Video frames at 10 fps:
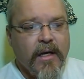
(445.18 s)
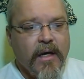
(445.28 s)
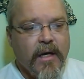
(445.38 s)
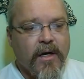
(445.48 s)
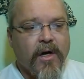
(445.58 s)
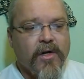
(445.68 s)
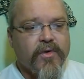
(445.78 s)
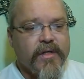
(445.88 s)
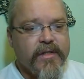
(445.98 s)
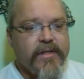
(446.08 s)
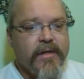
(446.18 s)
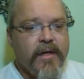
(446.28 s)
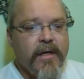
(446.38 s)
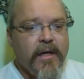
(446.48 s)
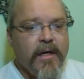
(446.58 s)
uh, cauldrons,
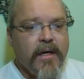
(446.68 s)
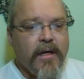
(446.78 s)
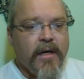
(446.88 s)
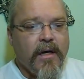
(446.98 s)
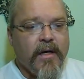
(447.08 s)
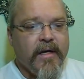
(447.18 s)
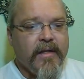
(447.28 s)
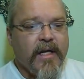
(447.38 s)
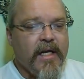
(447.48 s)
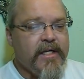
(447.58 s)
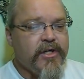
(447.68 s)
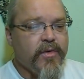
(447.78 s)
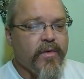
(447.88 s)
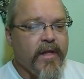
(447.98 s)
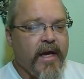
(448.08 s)
in the glacier
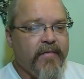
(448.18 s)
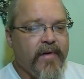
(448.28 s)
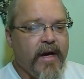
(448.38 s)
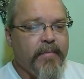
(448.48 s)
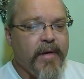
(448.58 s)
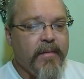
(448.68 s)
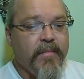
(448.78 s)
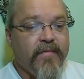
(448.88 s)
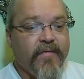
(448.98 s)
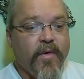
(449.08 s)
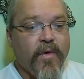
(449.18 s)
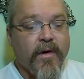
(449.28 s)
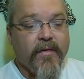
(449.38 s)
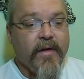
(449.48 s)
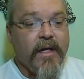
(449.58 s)
where they have not been before
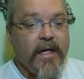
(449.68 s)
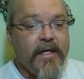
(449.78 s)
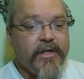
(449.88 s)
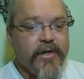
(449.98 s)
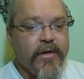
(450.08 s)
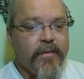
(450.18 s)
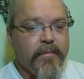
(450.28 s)
in the glacier